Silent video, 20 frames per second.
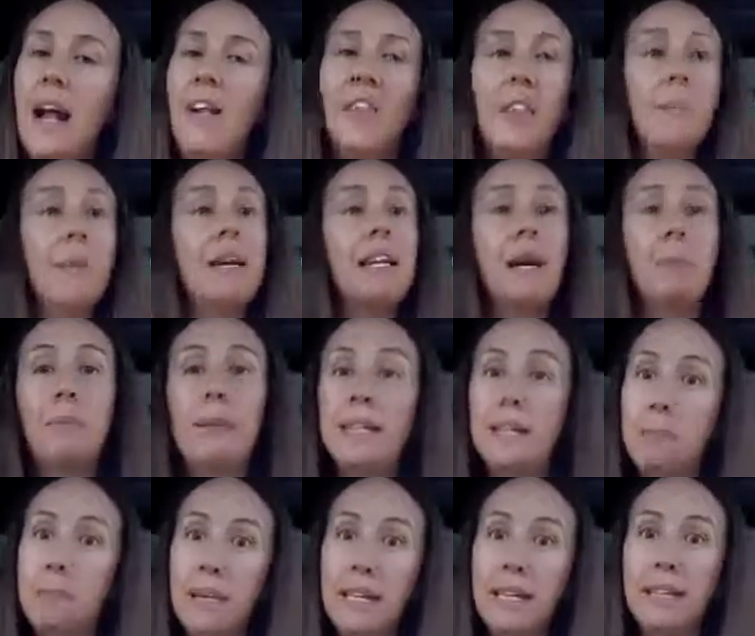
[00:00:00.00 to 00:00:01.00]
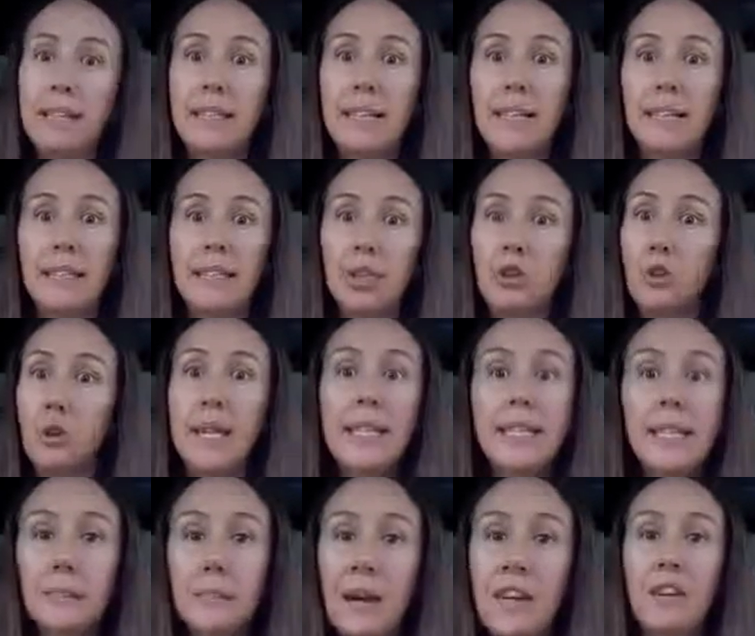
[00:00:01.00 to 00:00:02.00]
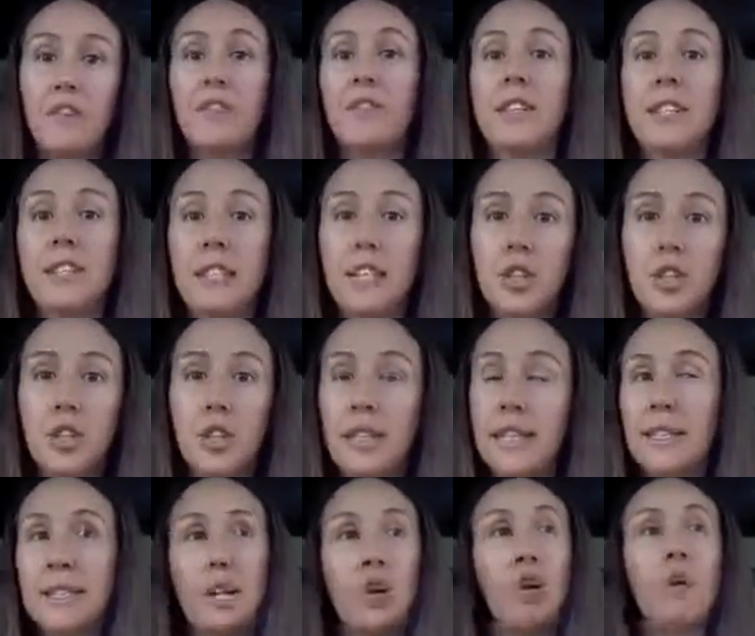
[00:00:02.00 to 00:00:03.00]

They might not be the big, sexy, crazy manifestation that's like,